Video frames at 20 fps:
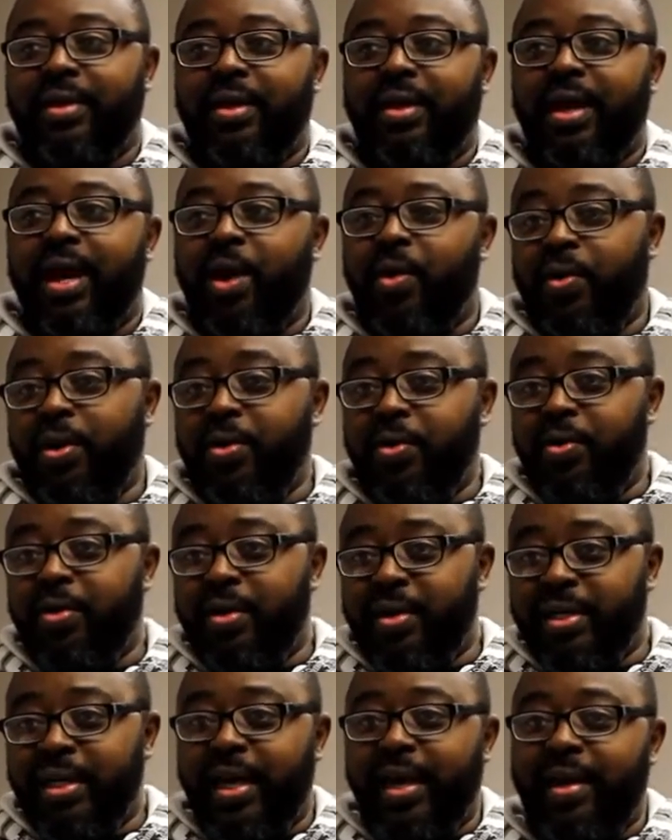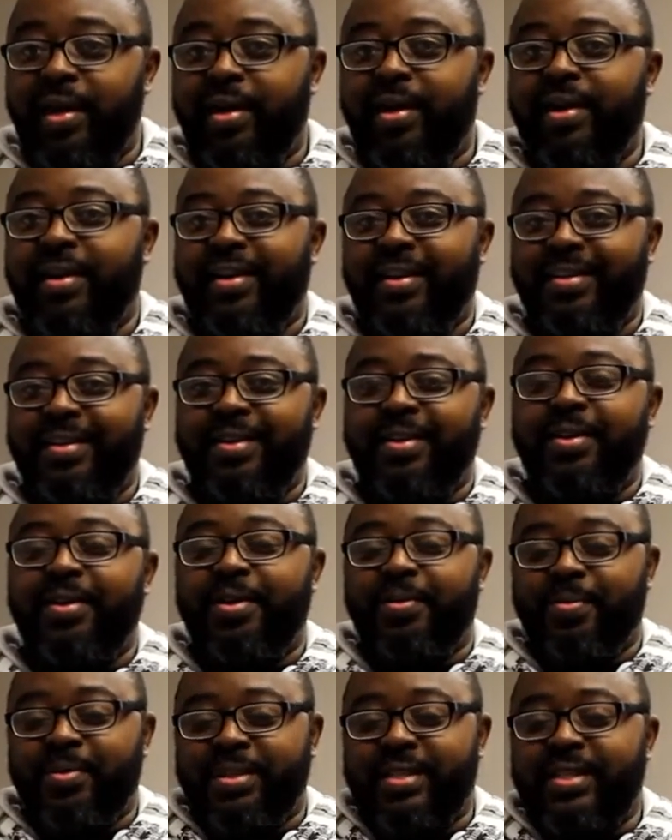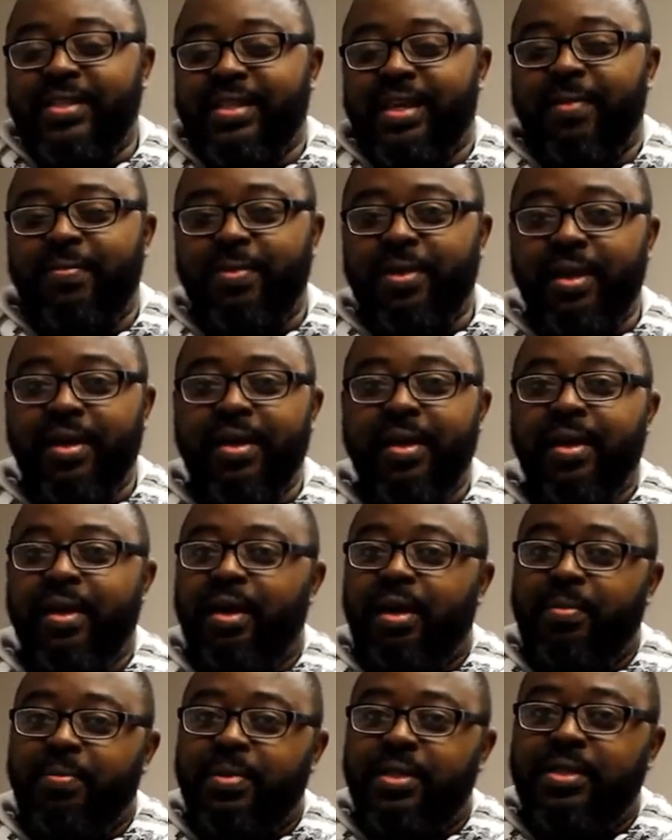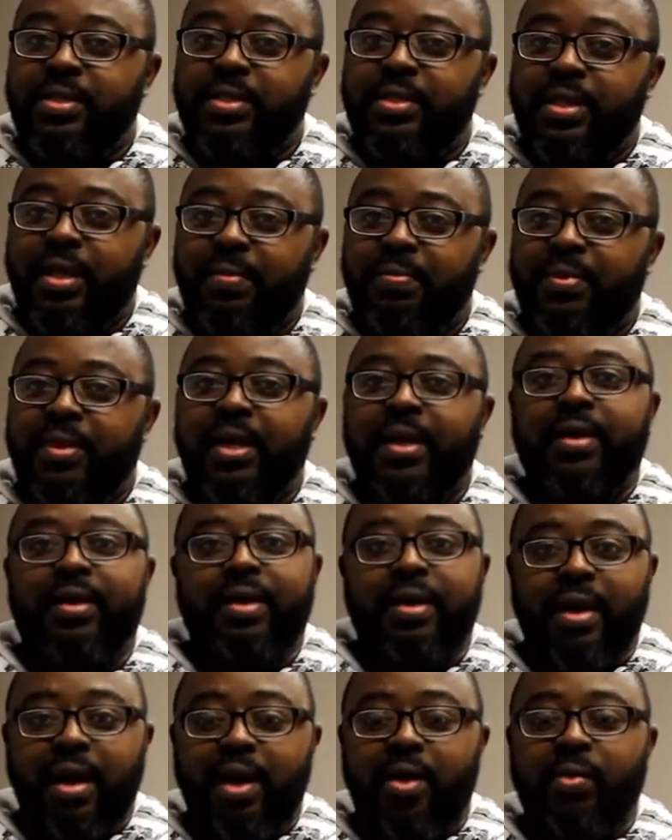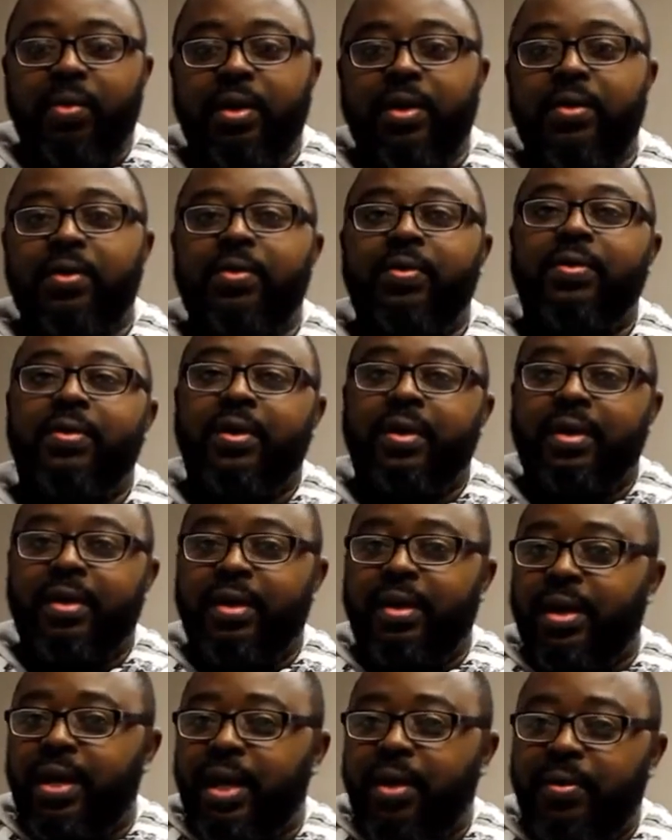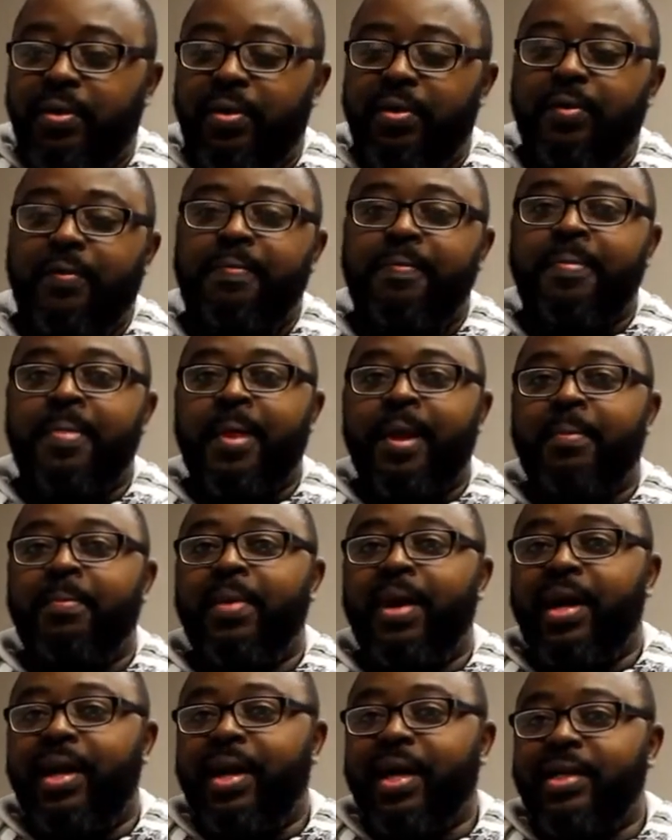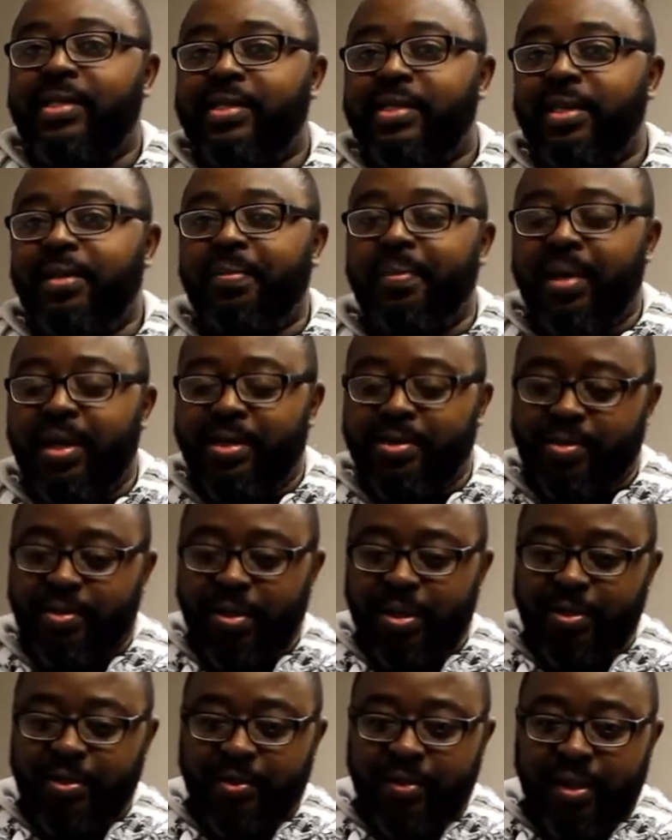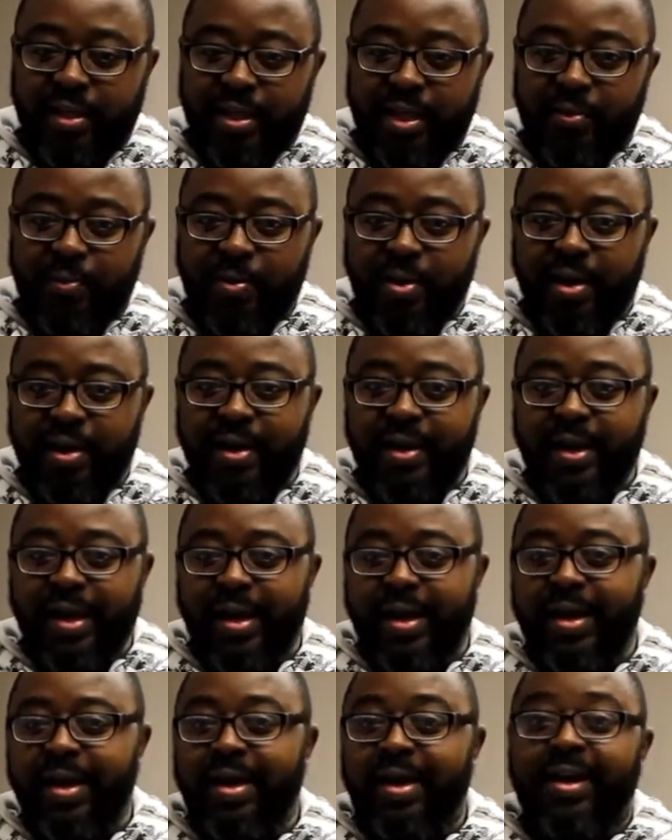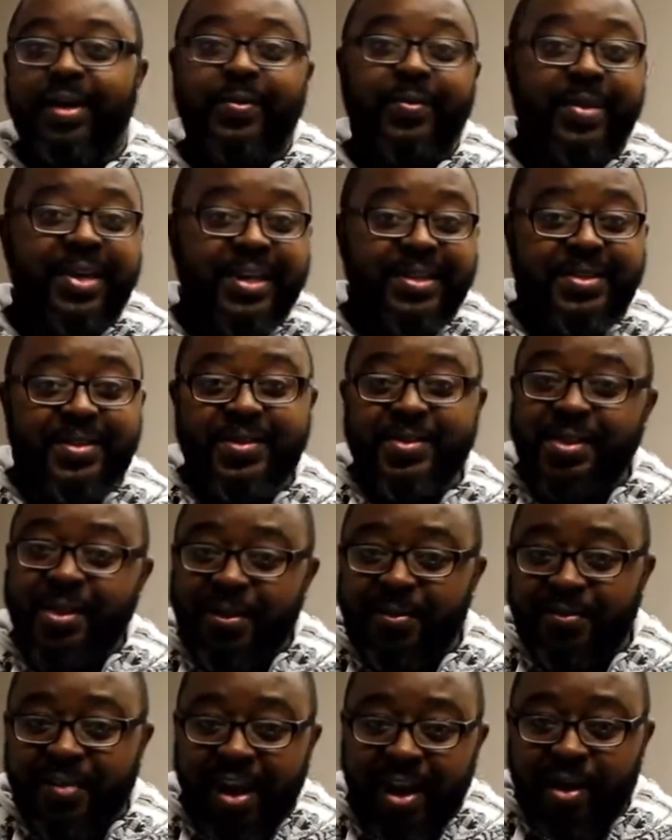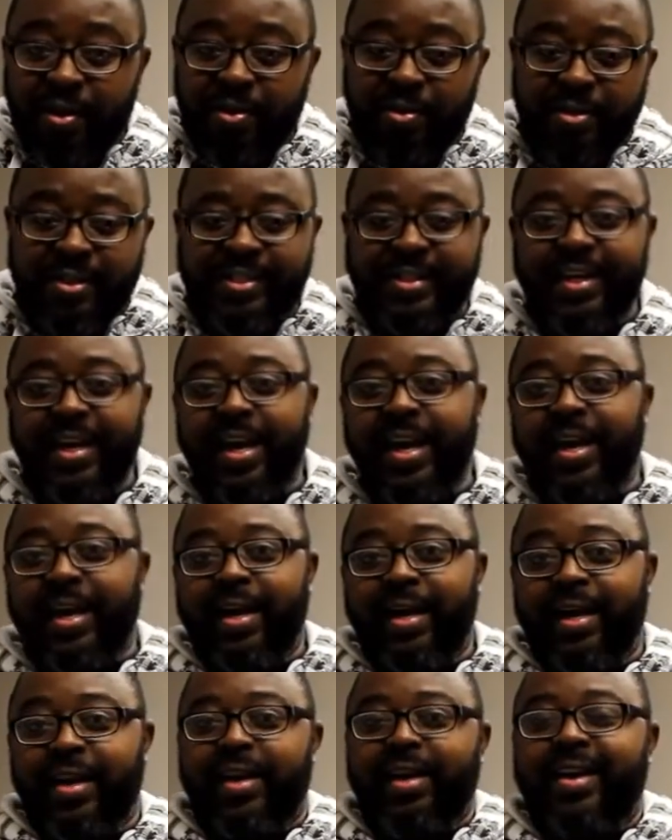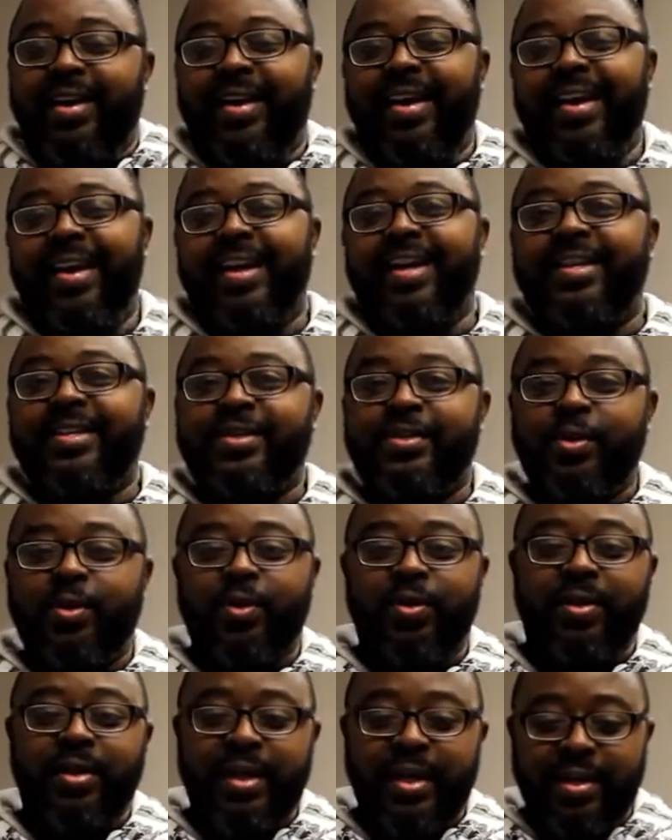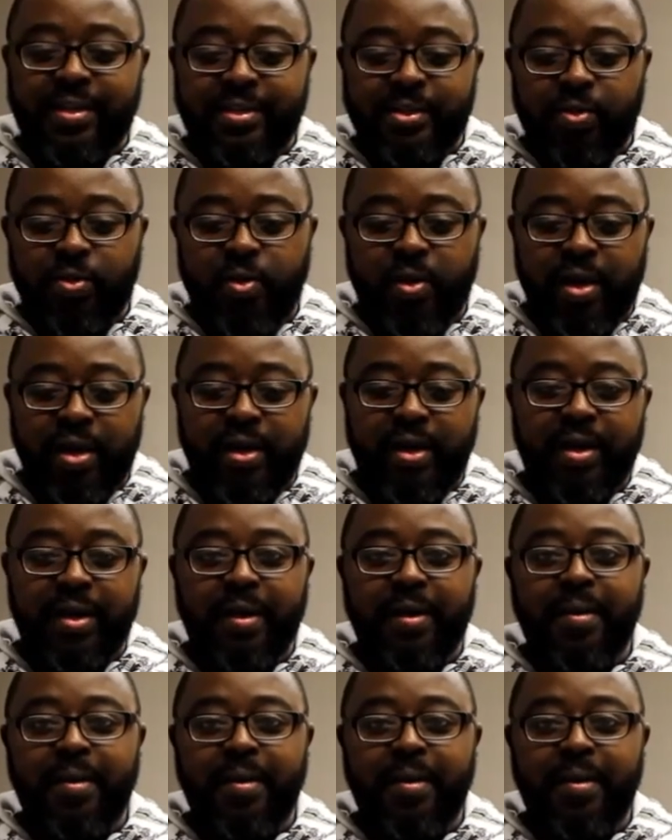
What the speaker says: How are you today? You know, almost the same thing. It means the same thing. How are you? How are you? Makasimba. So let's look at that word again. We get to use our vowels. Yay! So here's the word.